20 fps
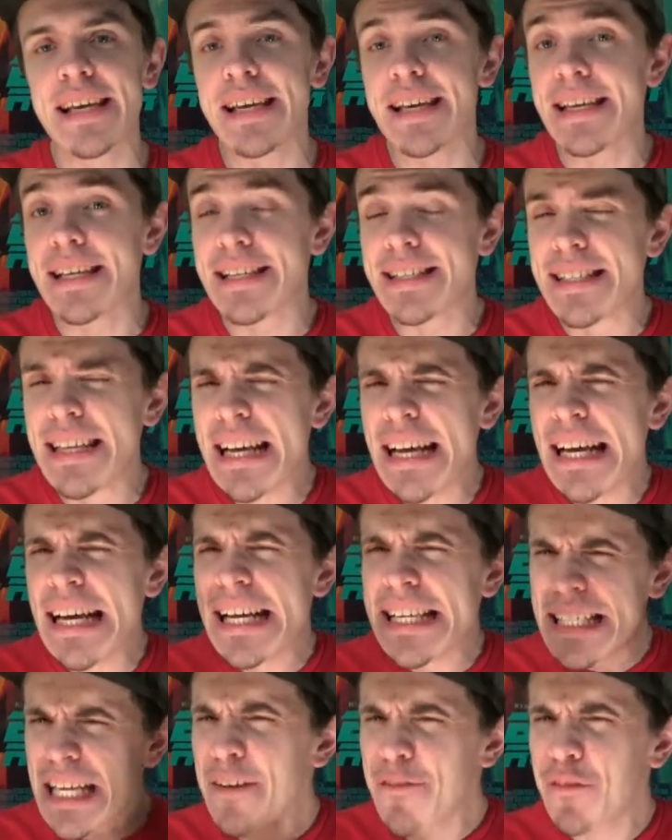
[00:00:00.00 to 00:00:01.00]
is
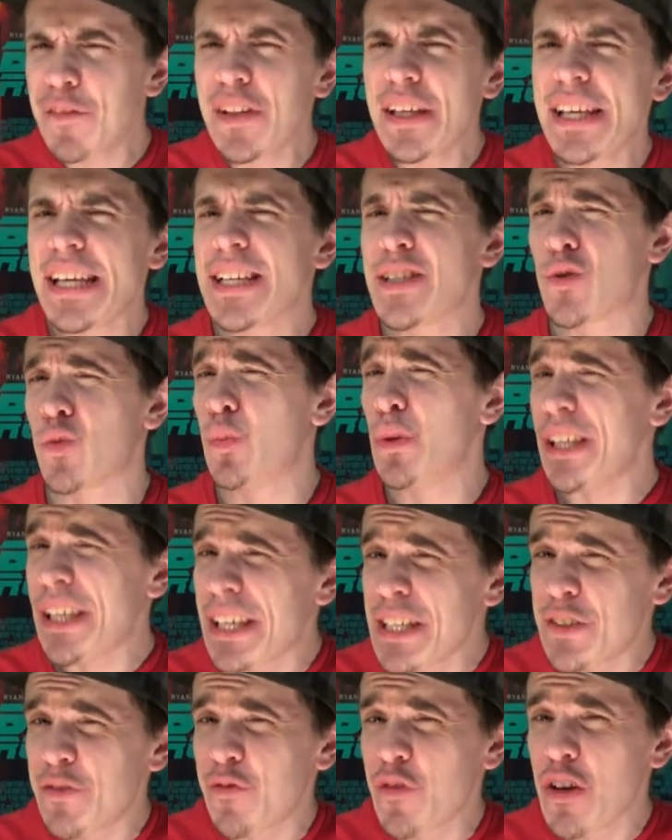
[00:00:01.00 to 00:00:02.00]
definitely his
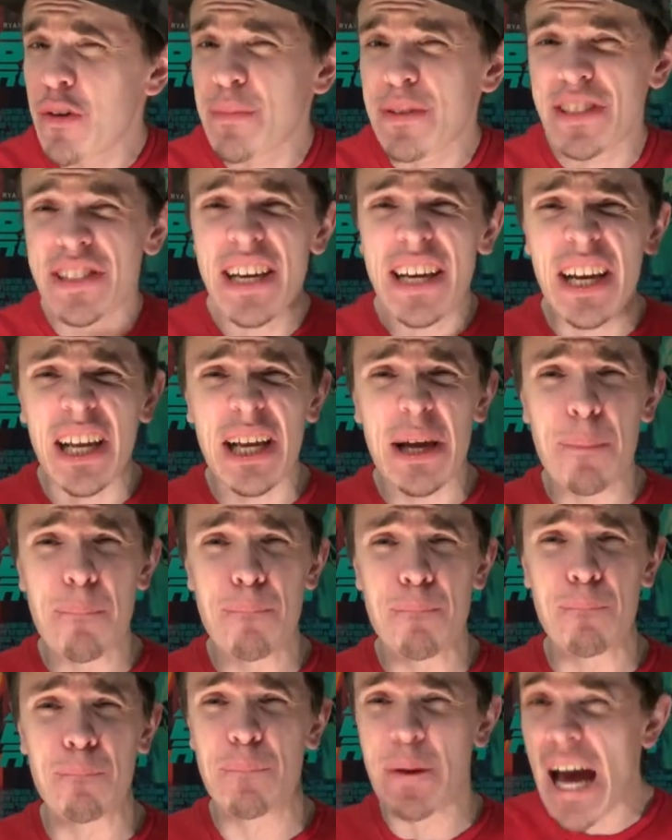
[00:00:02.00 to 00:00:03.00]
weakest film. It's not
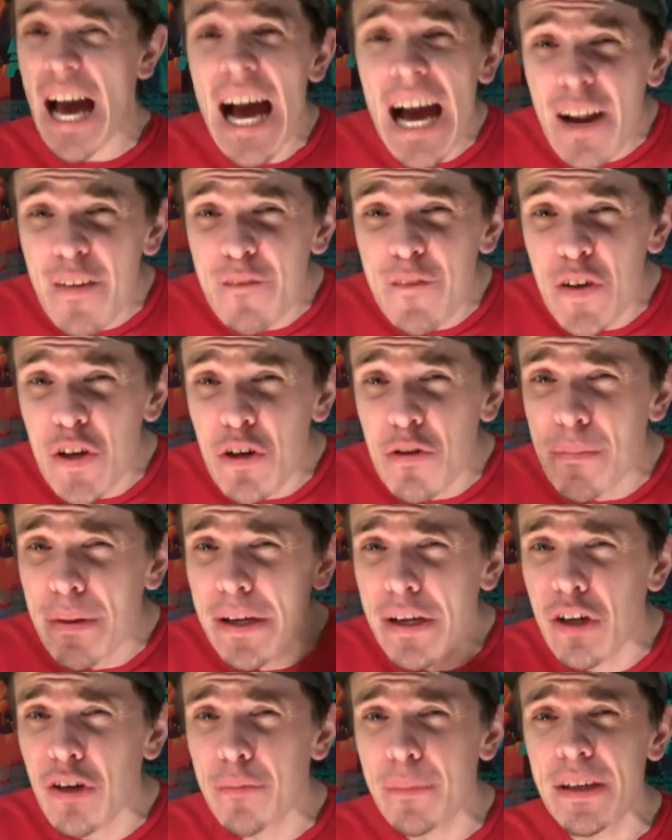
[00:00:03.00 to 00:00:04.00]
a bad film
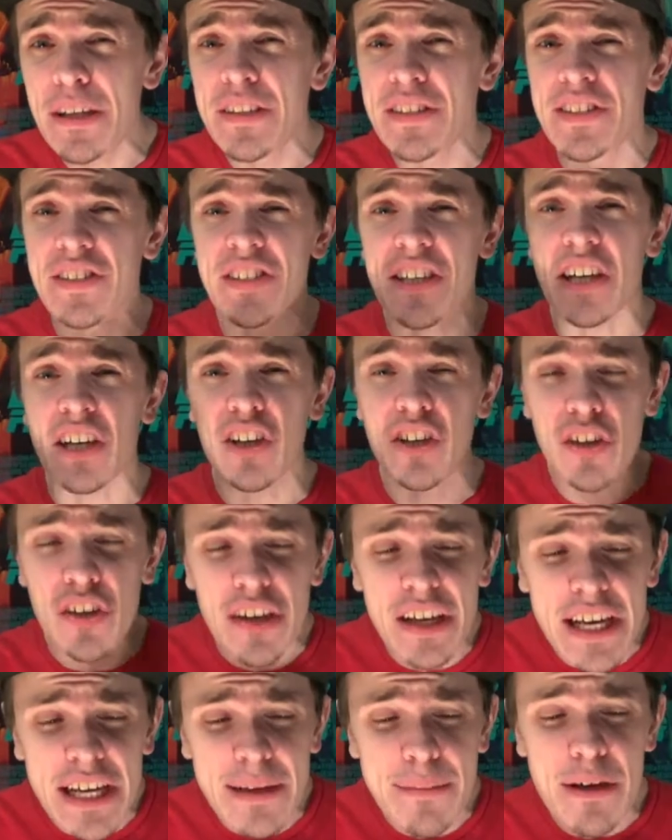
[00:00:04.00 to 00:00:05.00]
by no means. It's got
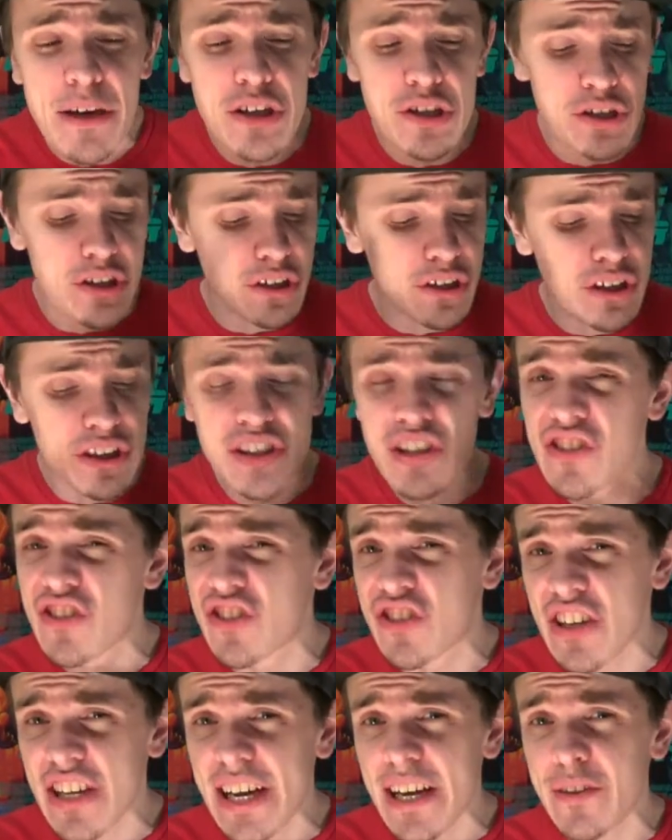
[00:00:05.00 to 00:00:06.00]
good animation, good
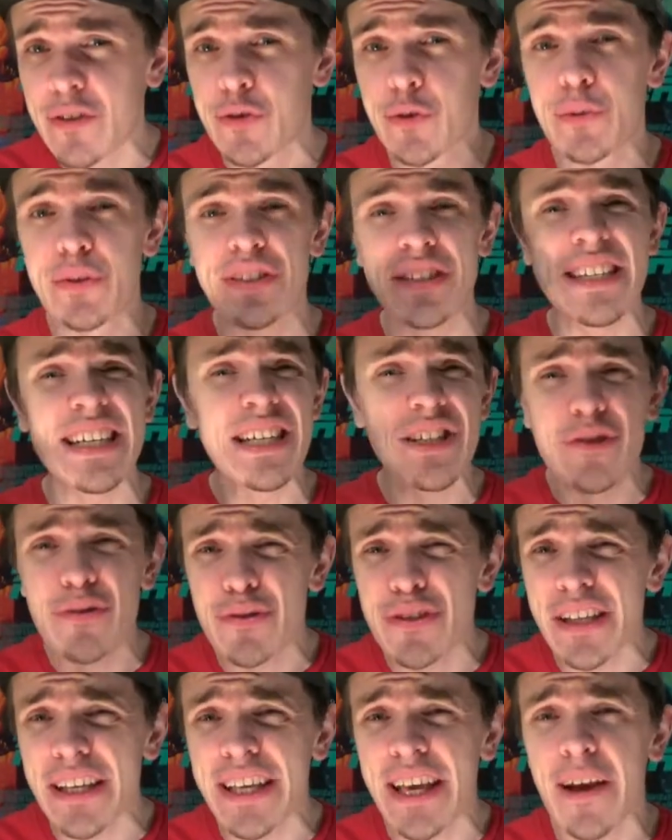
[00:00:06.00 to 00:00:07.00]
style, so it's
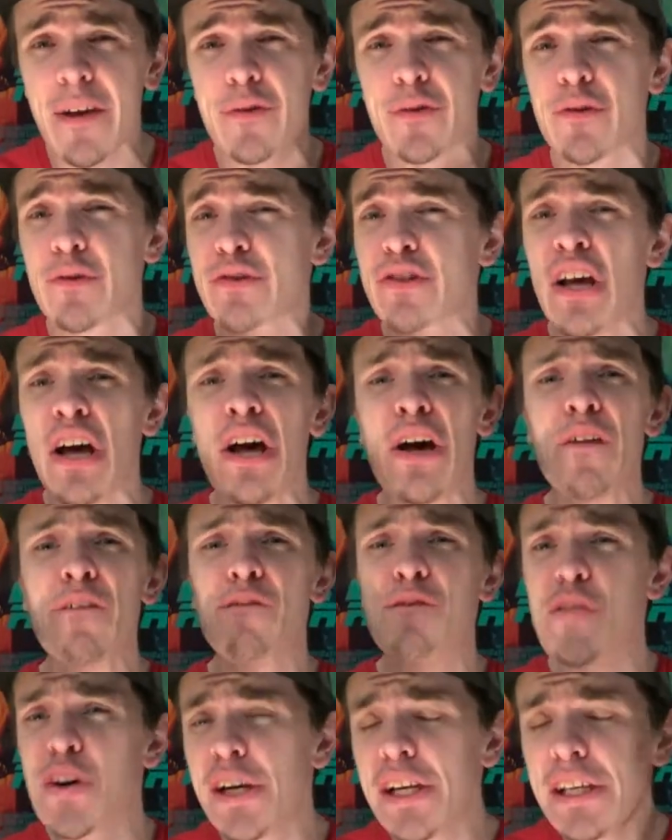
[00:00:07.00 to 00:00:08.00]
interesting characters,
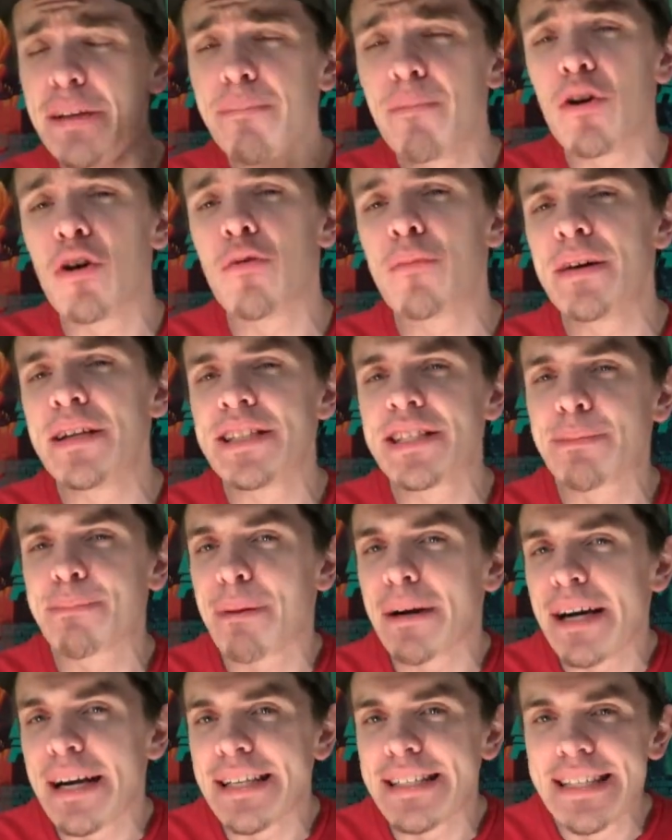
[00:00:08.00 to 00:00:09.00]
funny moments,
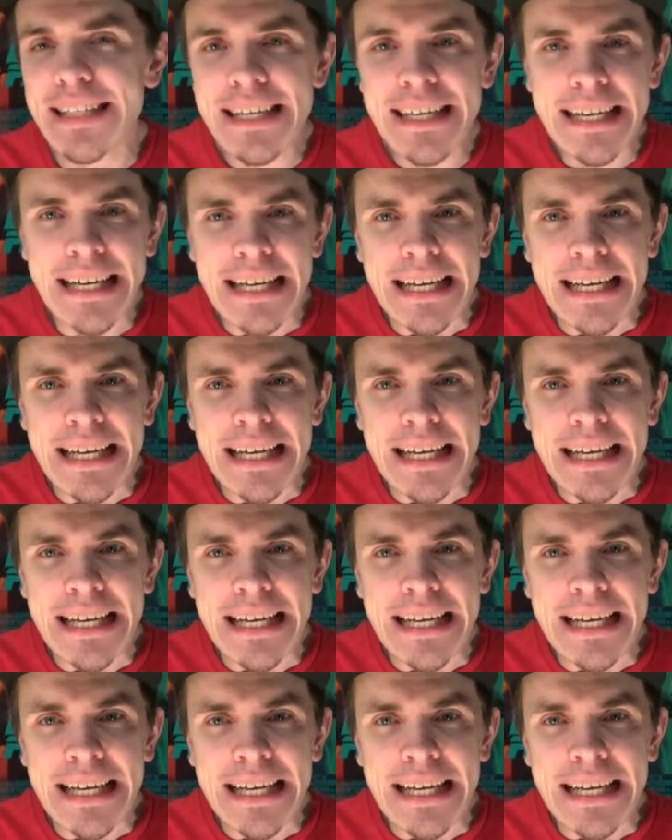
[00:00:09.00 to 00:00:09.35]
but